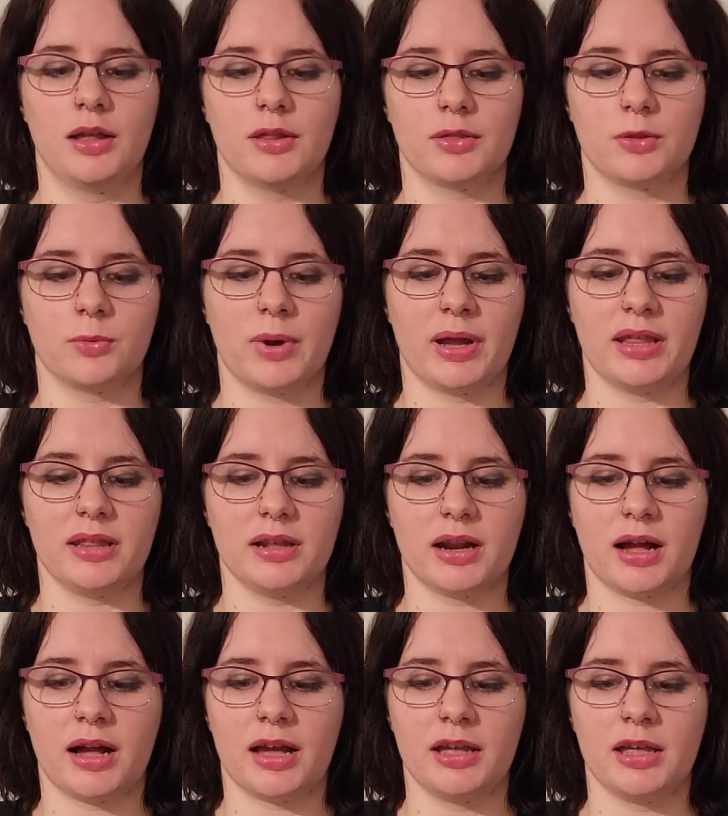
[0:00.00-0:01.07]
the way that
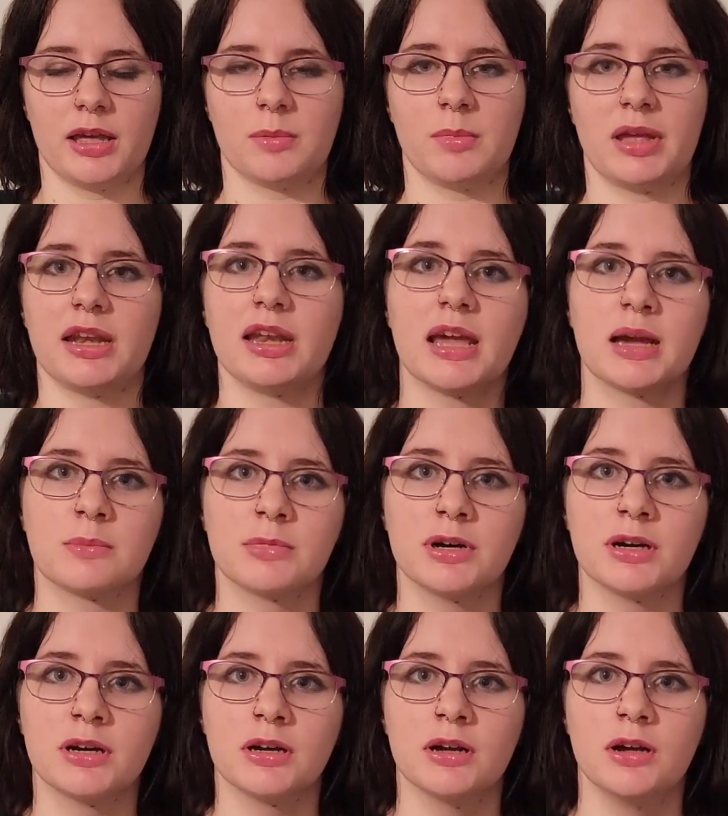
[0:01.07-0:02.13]
I am
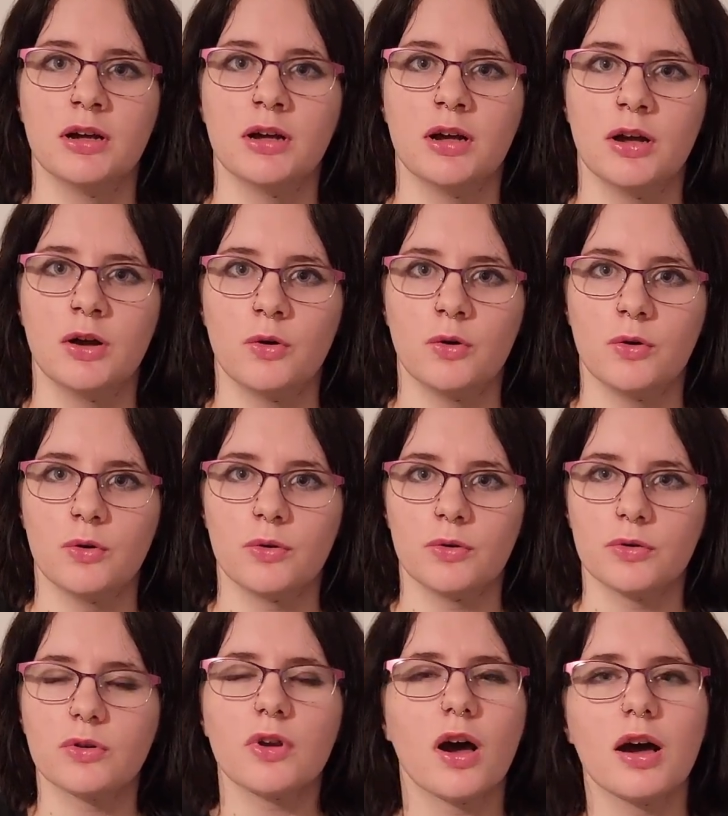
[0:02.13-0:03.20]
enamored,
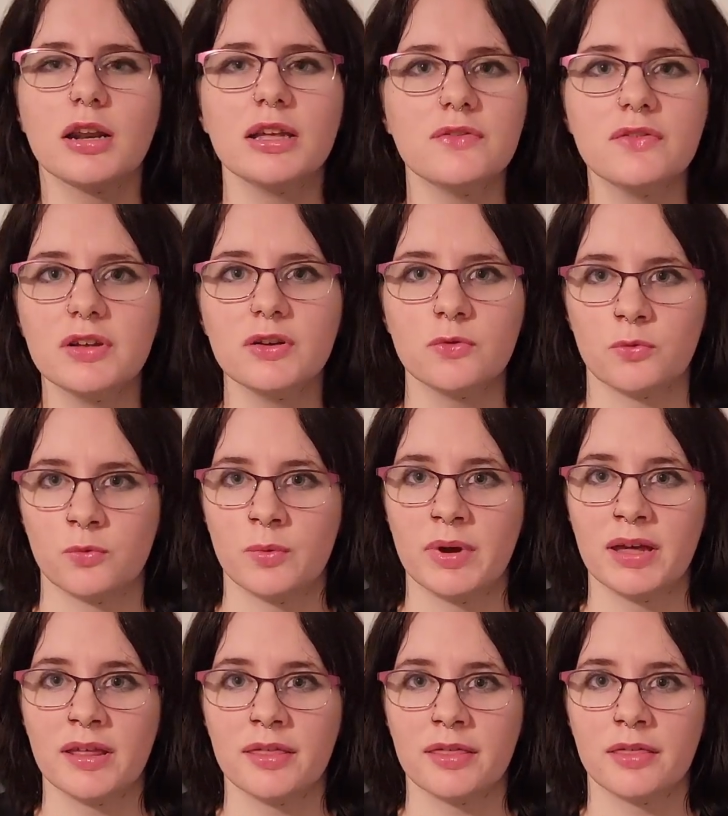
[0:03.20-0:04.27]
not even
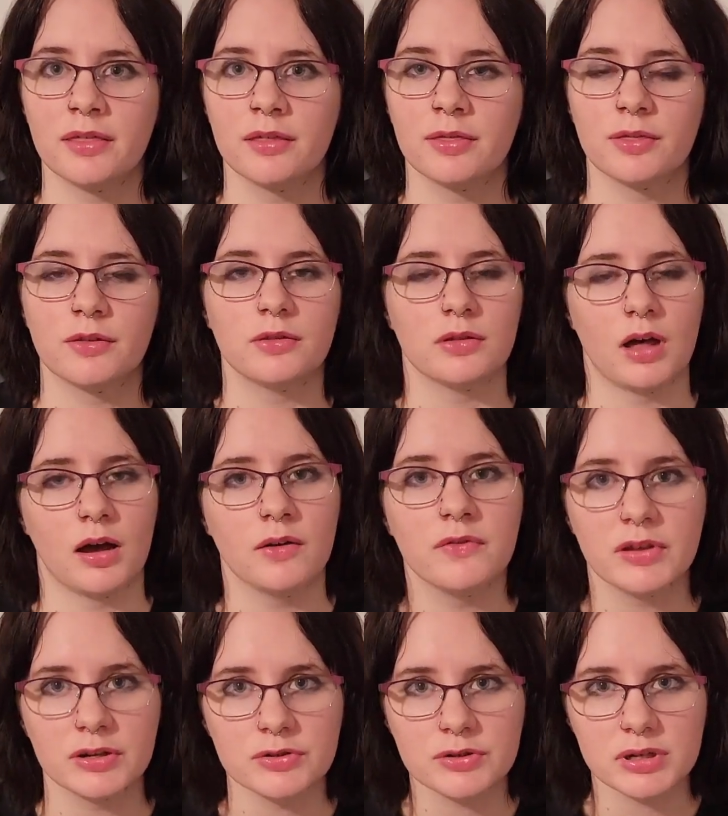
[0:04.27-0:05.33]
with the love
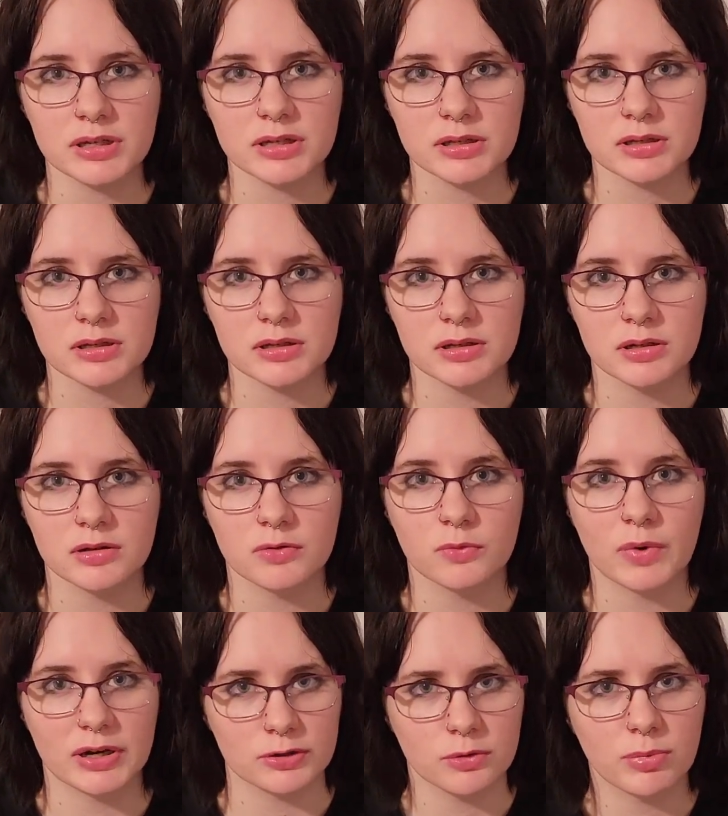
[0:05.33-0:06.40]
interest, Wendell